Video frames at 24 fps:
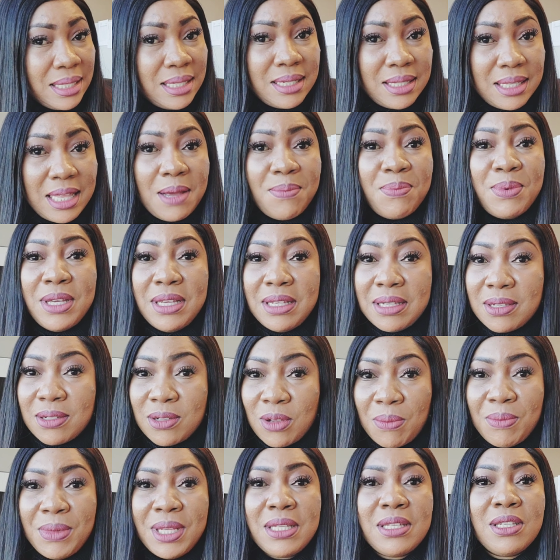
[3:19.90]
step is
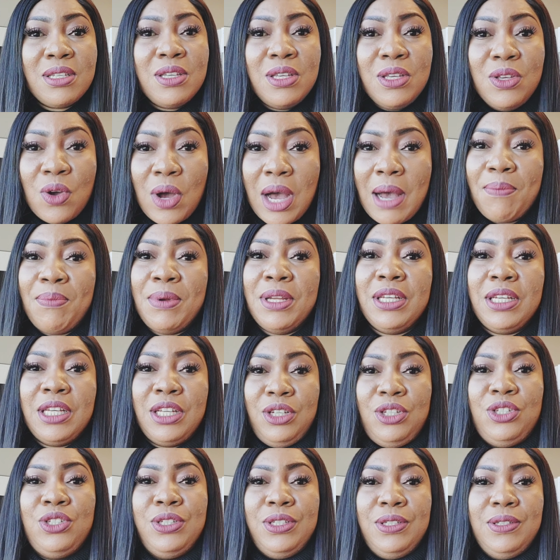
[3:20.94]
submit your
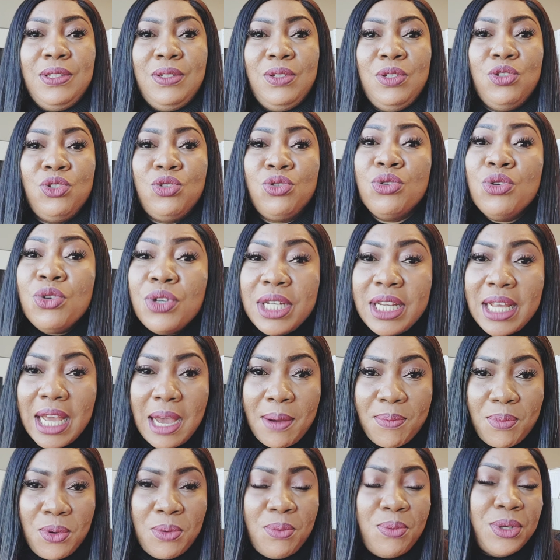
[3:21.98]
application through the
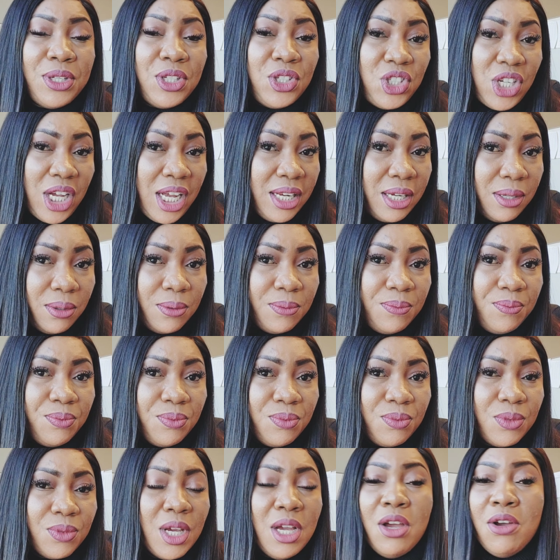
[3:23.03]
appropriate channel.
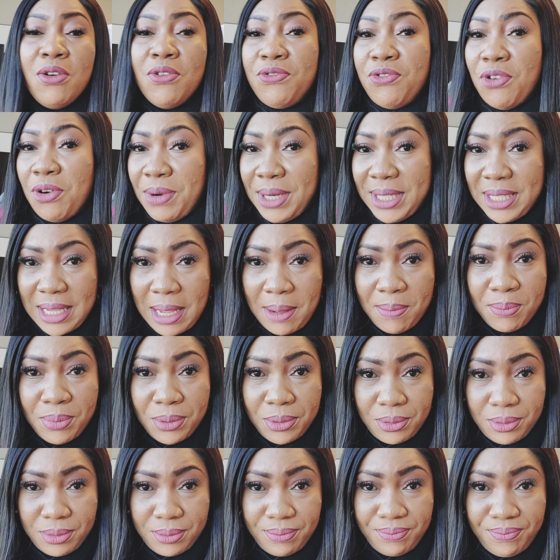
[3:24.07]
For
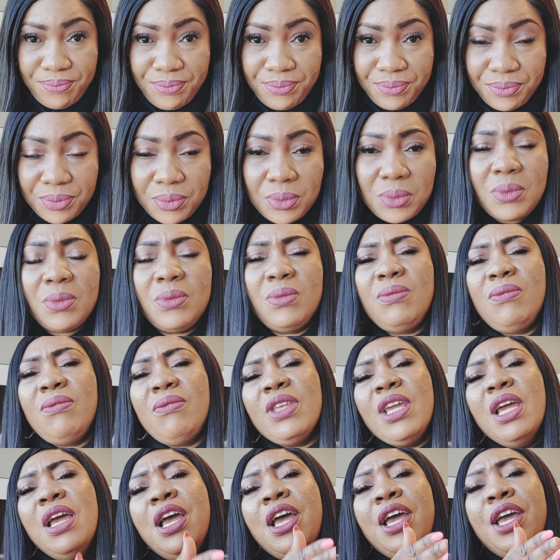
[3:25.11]
example,
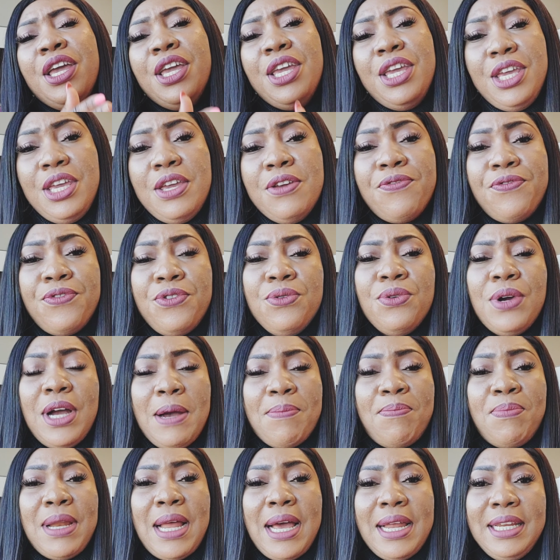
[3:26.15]
if you
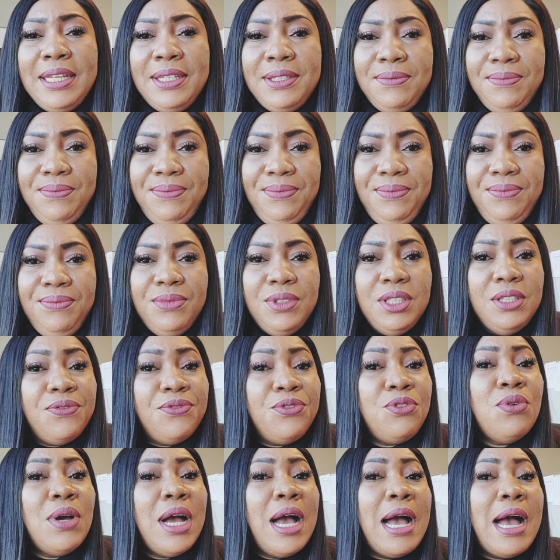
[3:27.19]
are
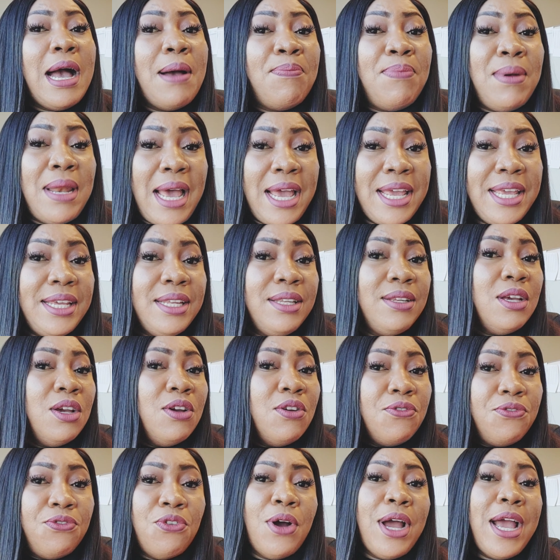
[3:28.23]
applying
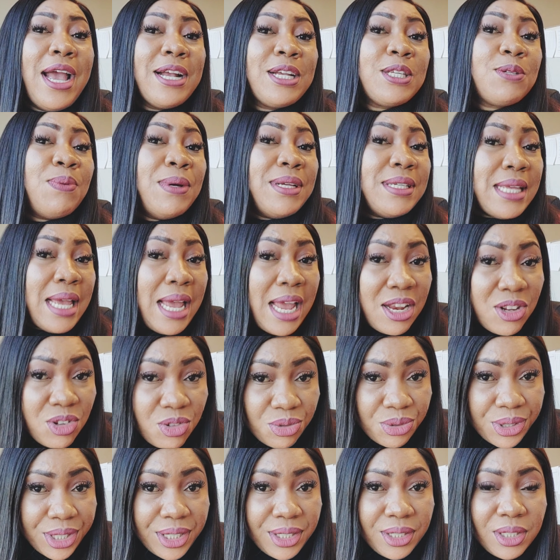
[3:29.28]
for express
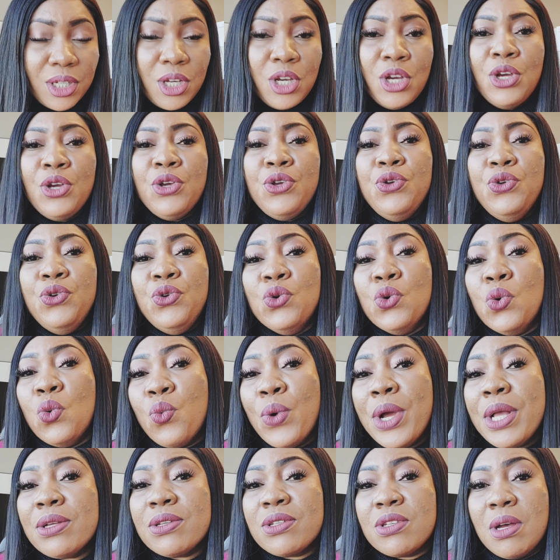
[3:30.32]
entry, you
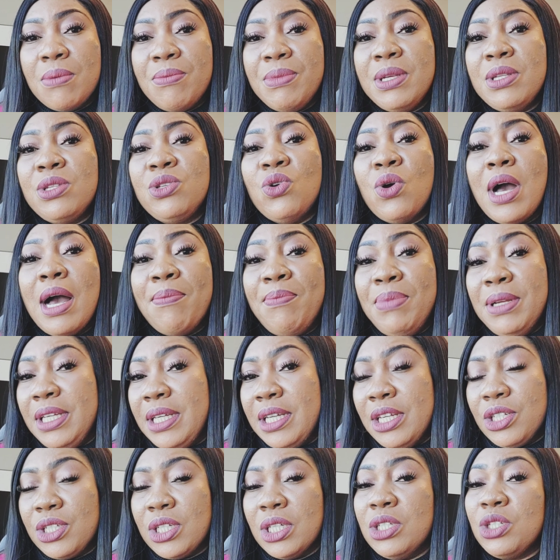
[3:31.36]
will submit your
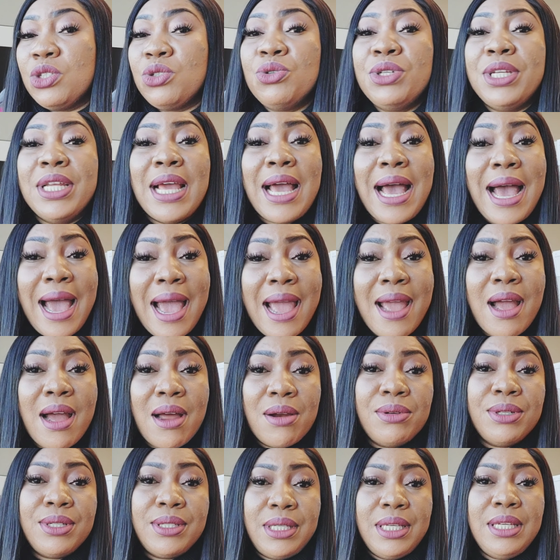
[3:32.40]
application through the
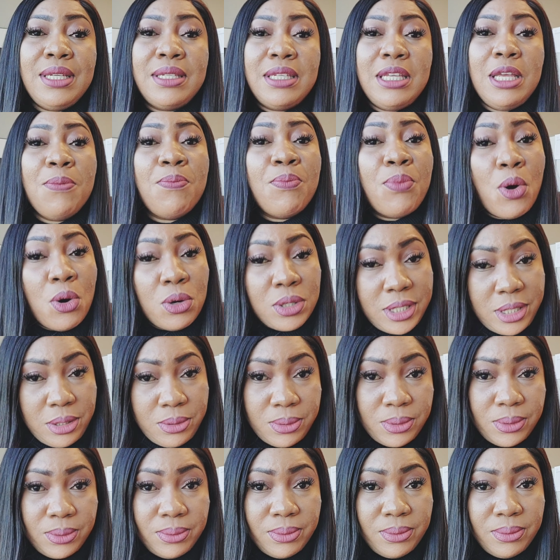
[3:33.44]
IRCC
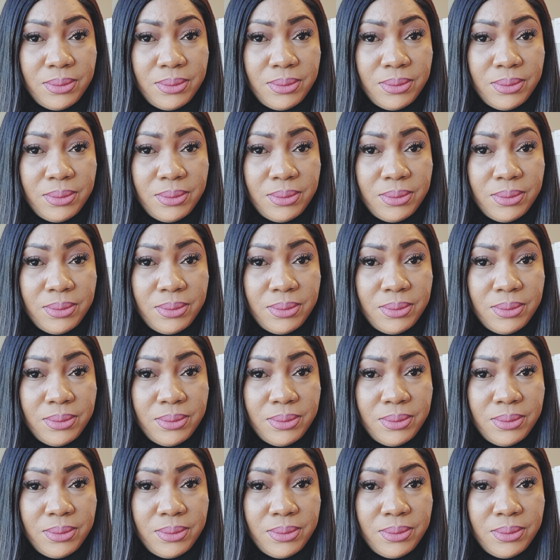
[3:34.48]
portal.